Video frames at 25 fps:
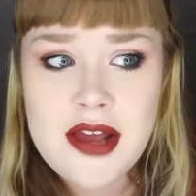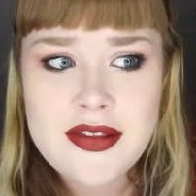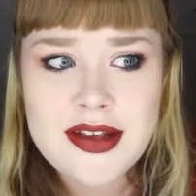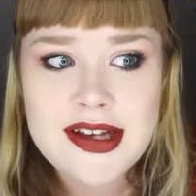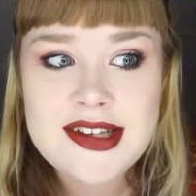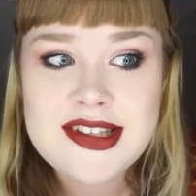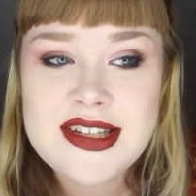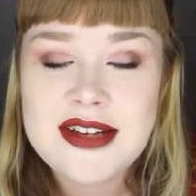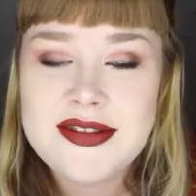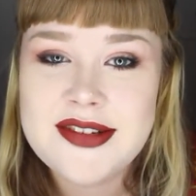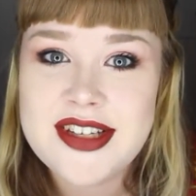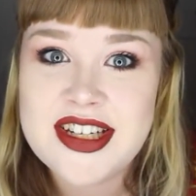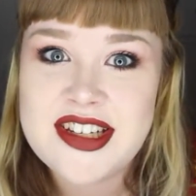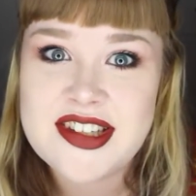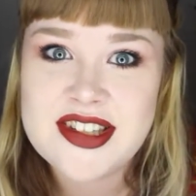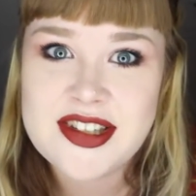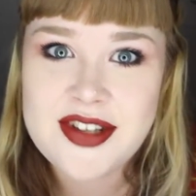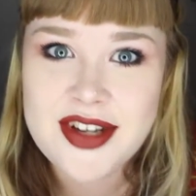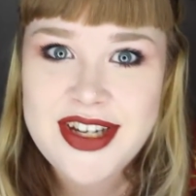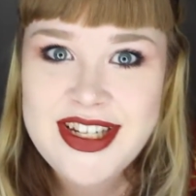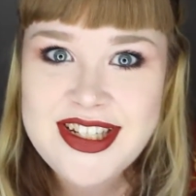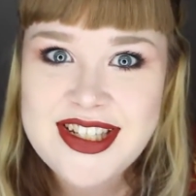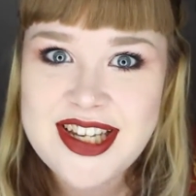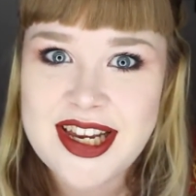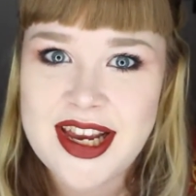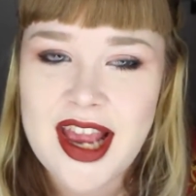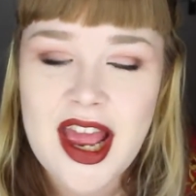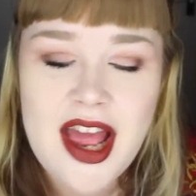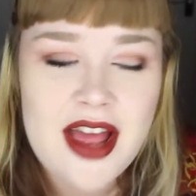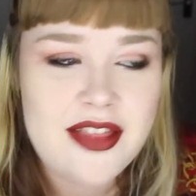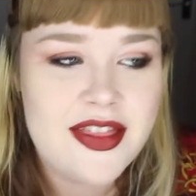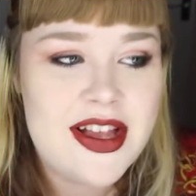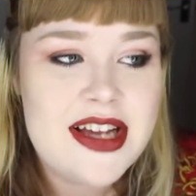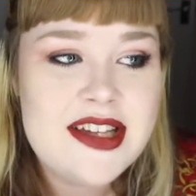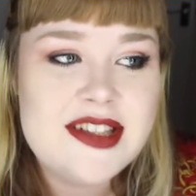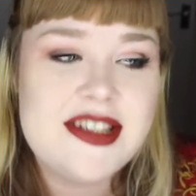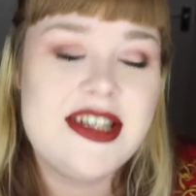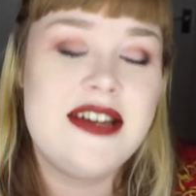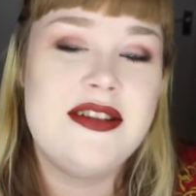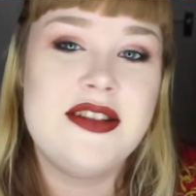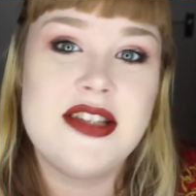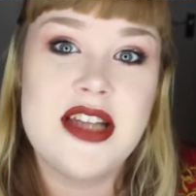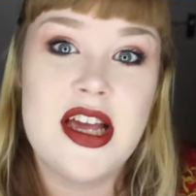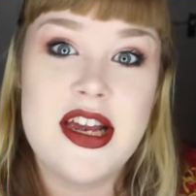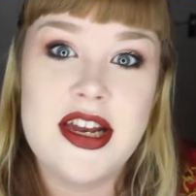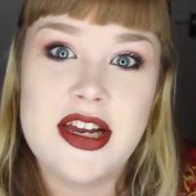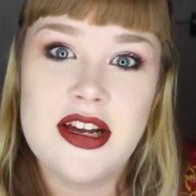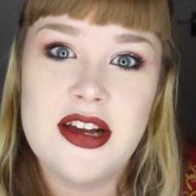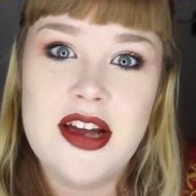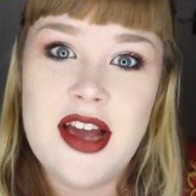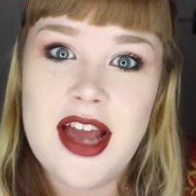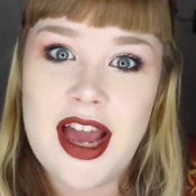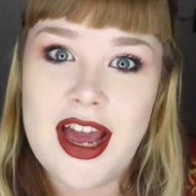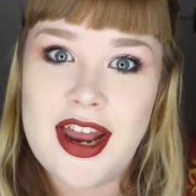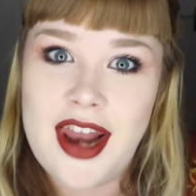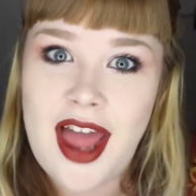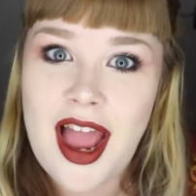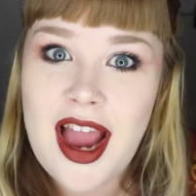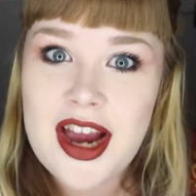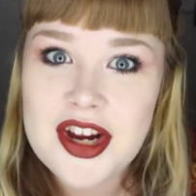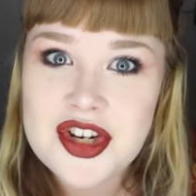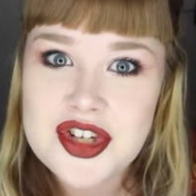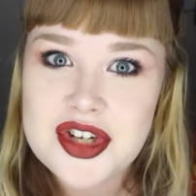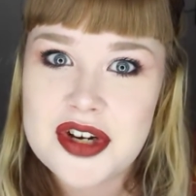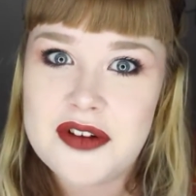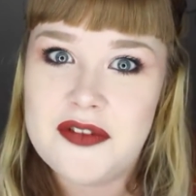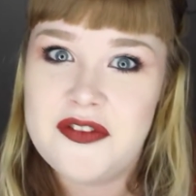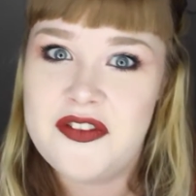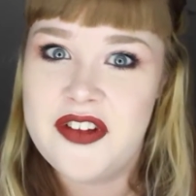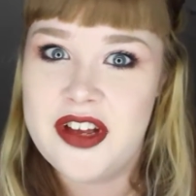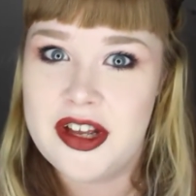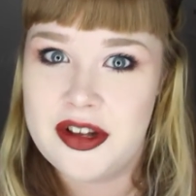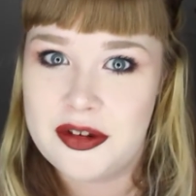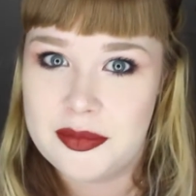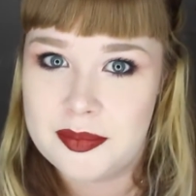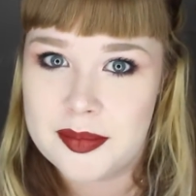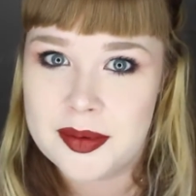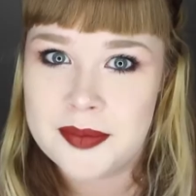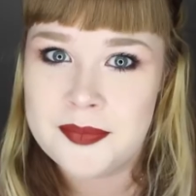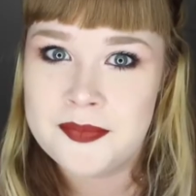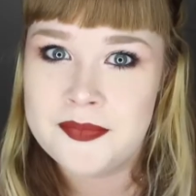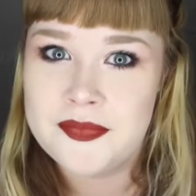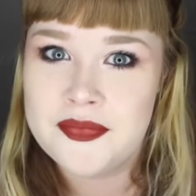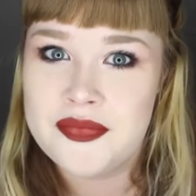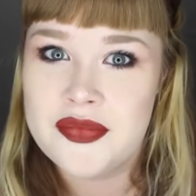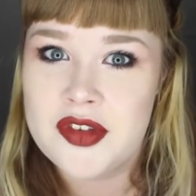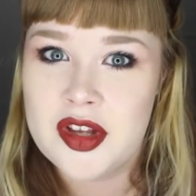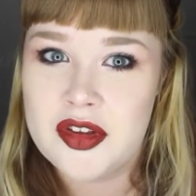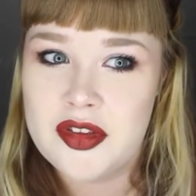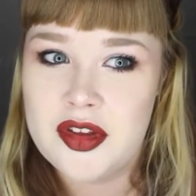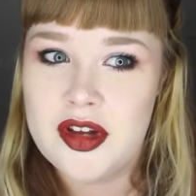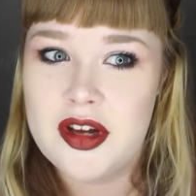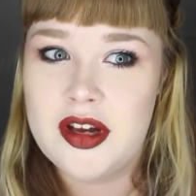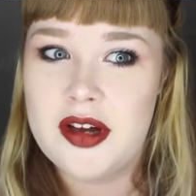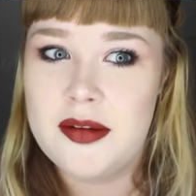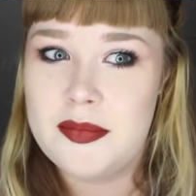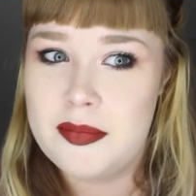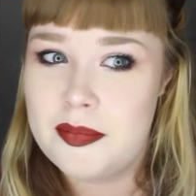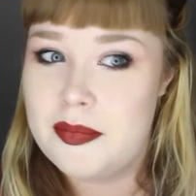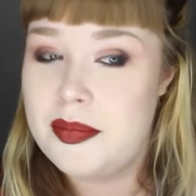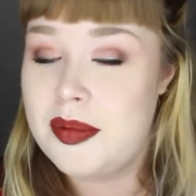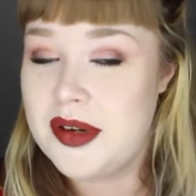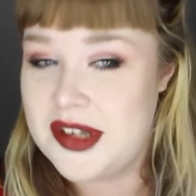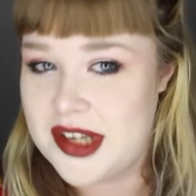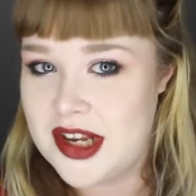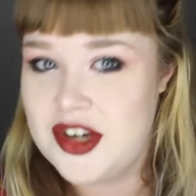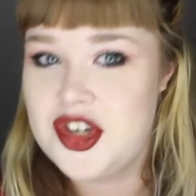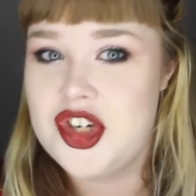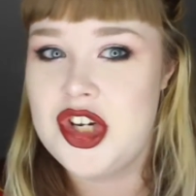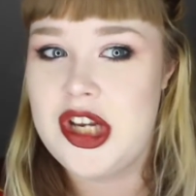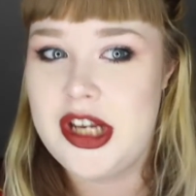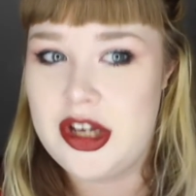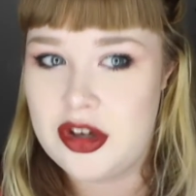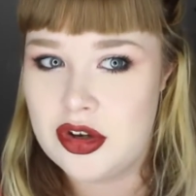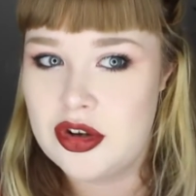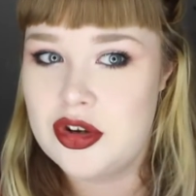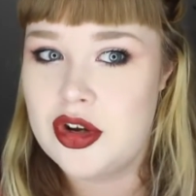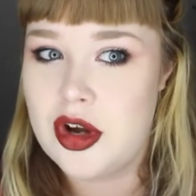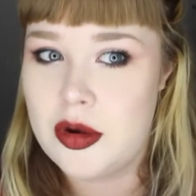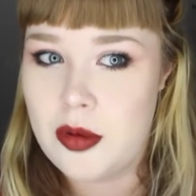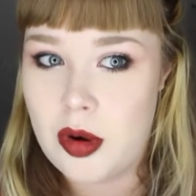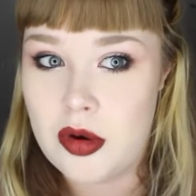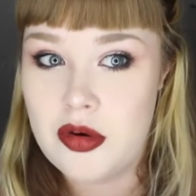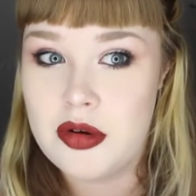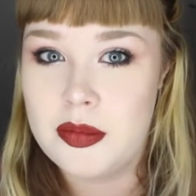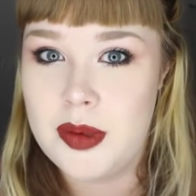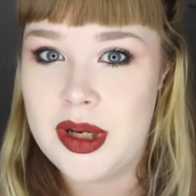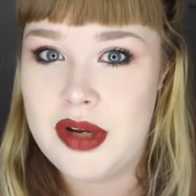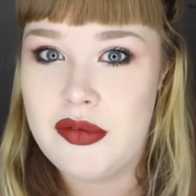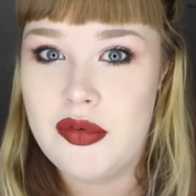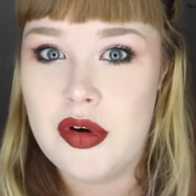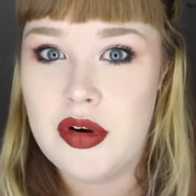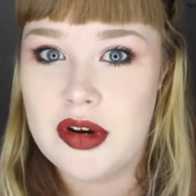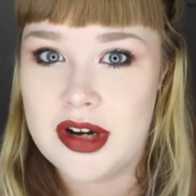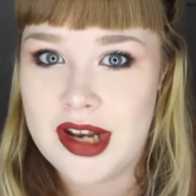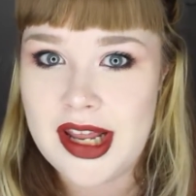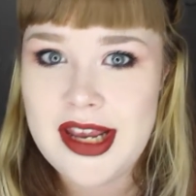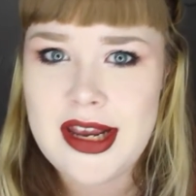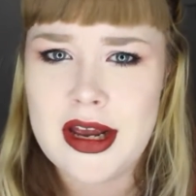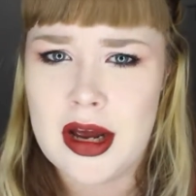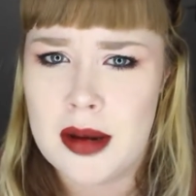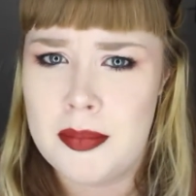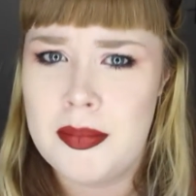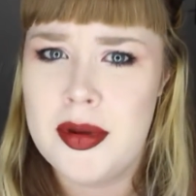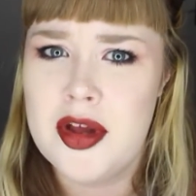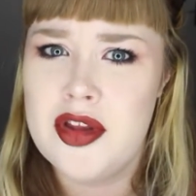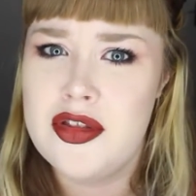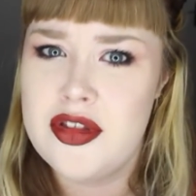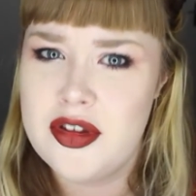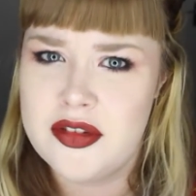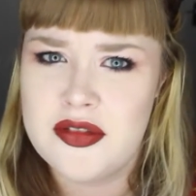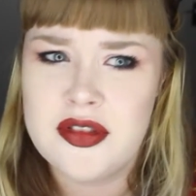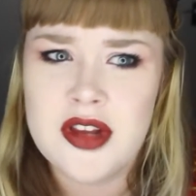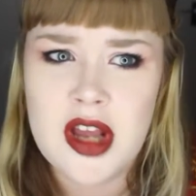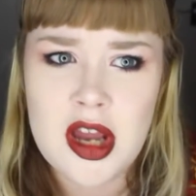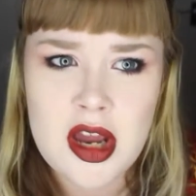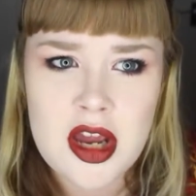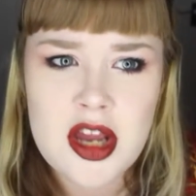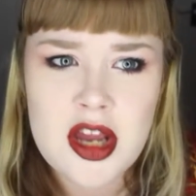That sounds exciting. That sounds like an action film that potentially could go horribly wrong later, but the